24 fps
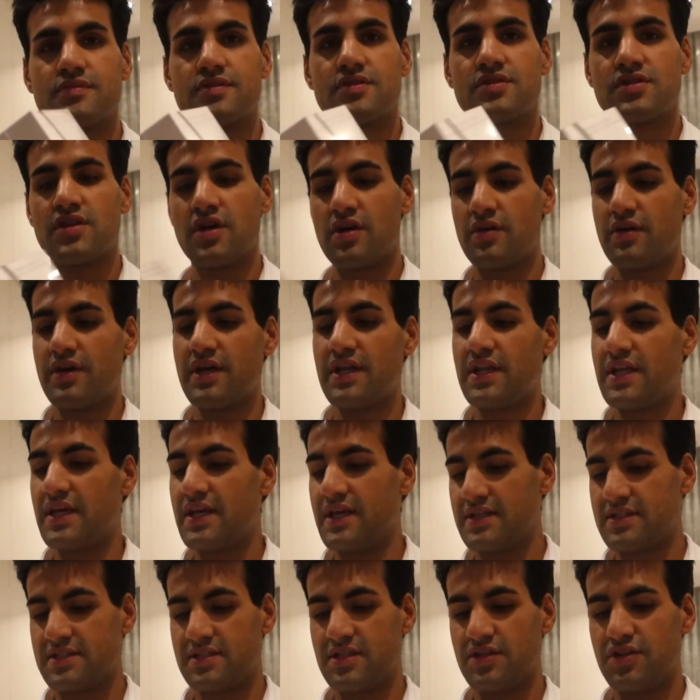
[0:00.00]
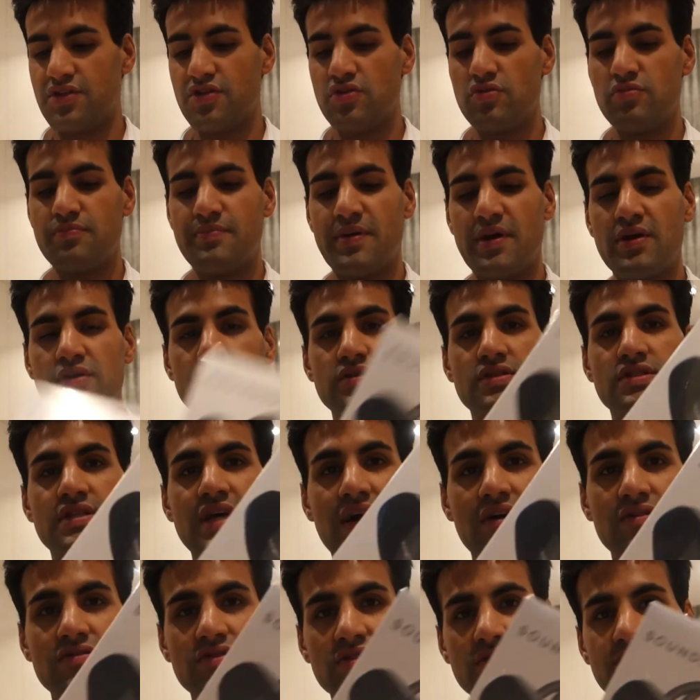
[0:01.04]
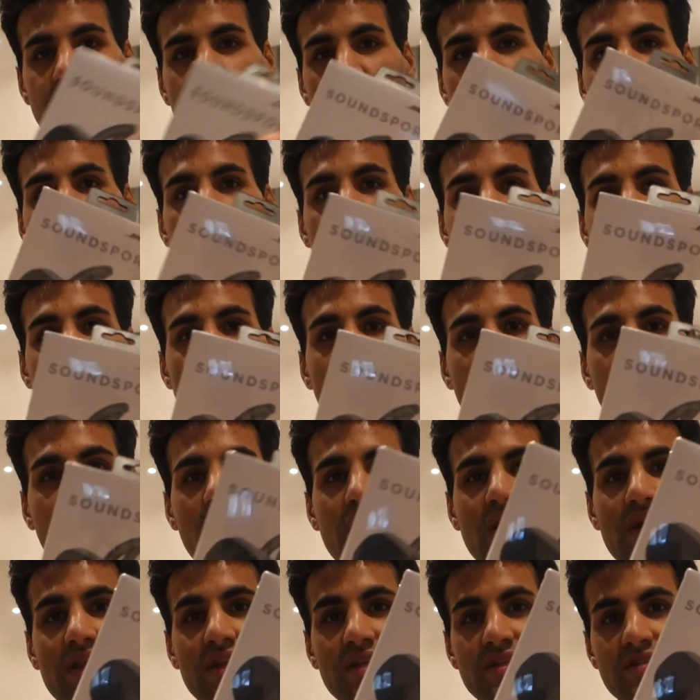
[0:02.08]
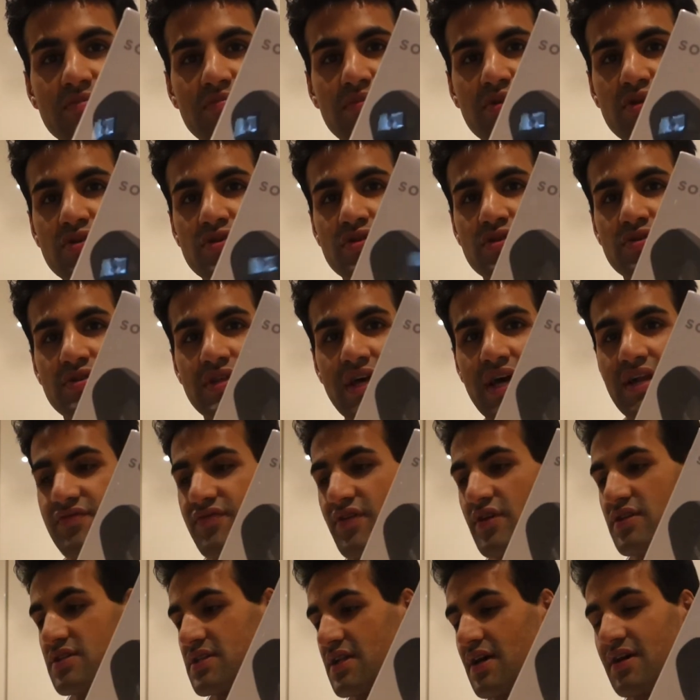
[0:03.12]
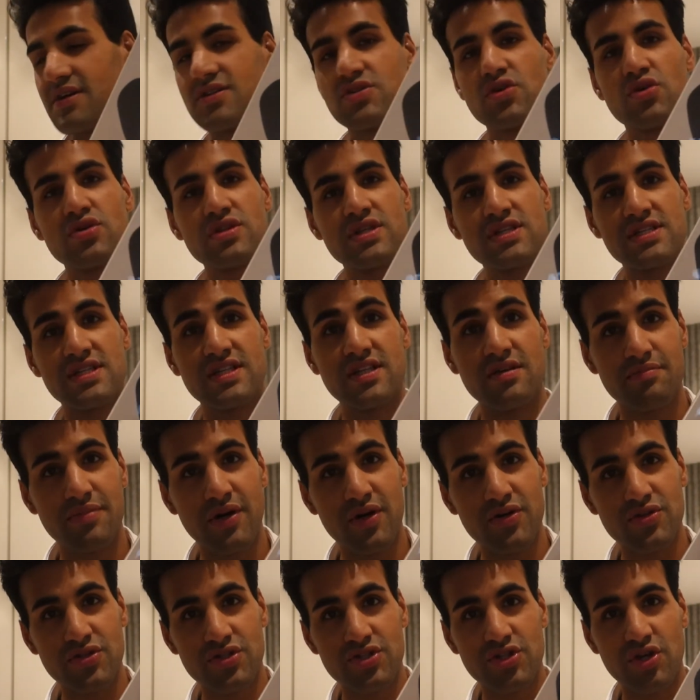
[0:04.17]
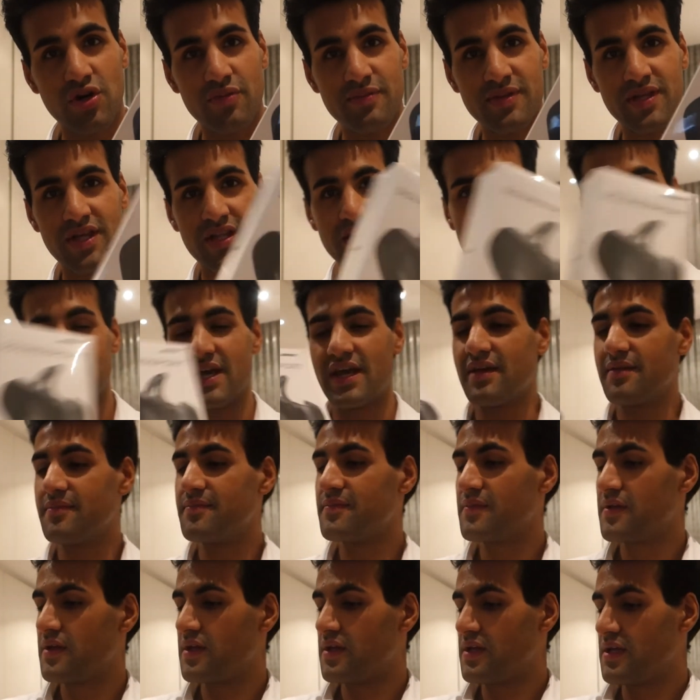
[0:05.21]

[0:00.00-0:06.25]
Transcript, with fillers: So it is the new Bose Soundsport Wireless Bluetooth headphones. Now I saw these in the Bose shop the other day.